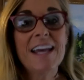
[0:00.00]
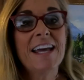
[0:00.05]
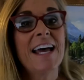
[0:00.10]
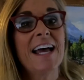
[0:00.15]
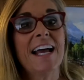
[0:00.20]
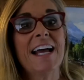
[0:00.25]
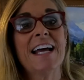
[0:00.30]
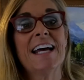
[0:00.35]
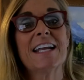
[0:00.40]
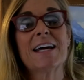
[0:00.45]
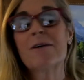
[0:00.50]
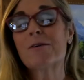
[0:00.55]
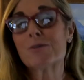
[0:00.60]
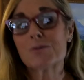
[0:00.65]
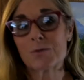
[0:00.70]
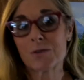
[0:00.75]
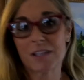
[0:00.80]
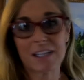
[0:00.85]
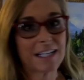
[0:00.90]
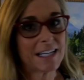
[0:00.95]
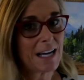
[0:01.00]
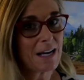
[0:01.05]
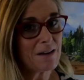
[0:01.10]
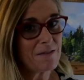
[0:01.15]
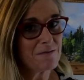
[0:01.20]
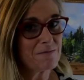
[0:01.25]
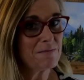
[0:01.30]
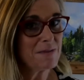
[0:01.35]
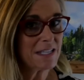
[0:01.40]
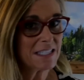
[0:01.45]
and I was really kind of
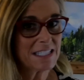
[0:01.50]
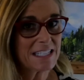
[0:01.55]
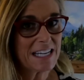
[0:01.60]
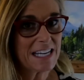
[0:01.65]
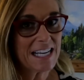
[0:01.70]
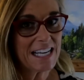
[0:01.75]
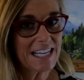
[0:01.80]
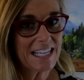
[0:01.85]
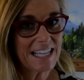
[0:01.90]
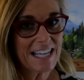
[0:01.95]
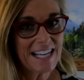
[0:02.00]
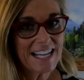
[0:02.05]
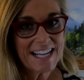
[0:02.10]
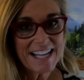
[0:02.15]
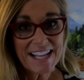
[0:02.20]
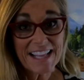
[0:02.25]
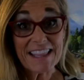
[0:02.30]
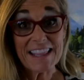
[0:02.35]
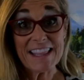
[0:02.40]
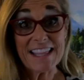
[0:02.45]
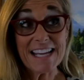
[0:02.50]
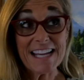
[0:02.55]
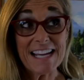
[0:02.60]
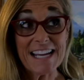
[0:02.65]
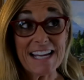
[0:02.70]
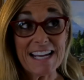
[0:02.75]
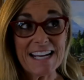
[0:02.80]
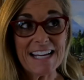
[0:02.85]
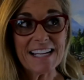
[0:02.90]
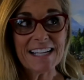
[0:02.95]
missing
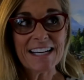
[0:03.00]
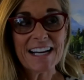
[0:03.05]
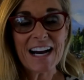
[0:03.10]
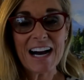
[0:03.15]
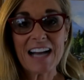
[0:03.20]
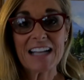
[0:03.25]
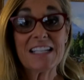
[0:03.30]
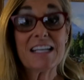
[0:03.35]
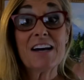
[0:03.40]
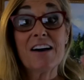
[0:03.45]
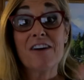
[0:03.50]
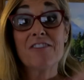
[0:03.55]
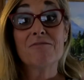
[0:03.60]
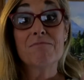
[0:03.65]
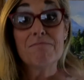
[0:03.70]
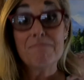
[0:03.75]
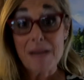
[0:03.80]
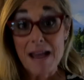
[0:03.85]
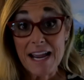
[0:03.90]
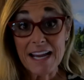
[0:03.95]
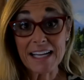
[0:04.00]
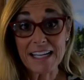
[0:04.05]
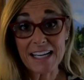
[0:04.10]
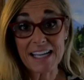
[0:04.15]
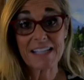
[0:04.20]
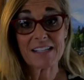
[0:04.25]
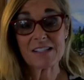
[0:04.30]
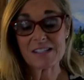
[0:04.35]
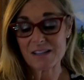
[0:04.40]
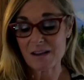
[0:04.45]
the idea of
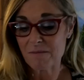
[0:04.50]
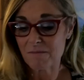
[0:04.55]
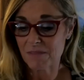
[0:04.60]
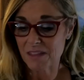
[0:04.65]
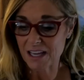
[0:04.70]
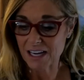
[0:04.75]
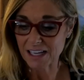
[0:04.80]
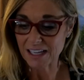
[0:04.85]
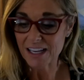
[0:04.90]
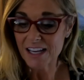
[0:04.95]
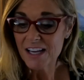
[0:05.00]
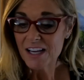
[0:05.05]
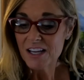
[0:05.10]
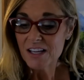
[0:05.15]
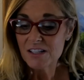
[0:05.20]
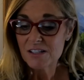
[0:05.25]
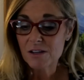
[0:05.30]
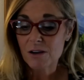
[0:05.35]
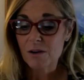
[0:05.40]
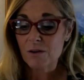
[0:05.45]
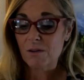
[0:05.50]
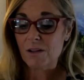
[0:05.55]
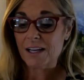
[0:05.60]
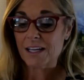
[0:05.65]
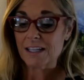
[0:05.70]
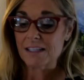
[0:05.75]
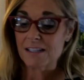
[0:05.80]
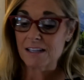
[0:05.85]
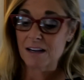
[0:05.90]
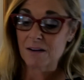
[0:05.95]
baking something. So like I
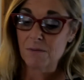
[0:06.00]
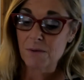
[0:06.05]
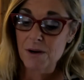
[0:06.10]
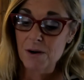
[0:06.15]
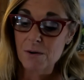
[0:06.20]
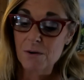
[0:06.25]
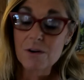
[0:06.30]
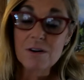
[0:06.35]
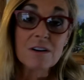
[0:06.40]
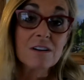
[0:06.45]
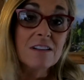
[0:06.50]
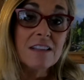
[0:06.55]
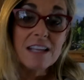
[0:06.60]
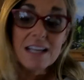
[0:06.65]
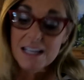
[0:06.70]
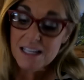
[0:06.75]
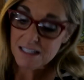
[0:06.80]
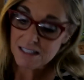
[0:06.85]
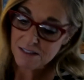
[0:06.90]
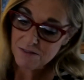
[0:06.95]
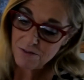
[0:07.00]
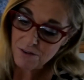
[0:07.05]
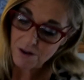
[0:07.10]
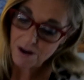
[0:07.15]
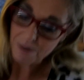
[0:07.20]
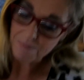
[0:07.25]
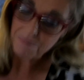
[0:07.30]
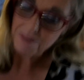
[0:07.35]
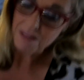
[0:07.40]
said, we ordered this for up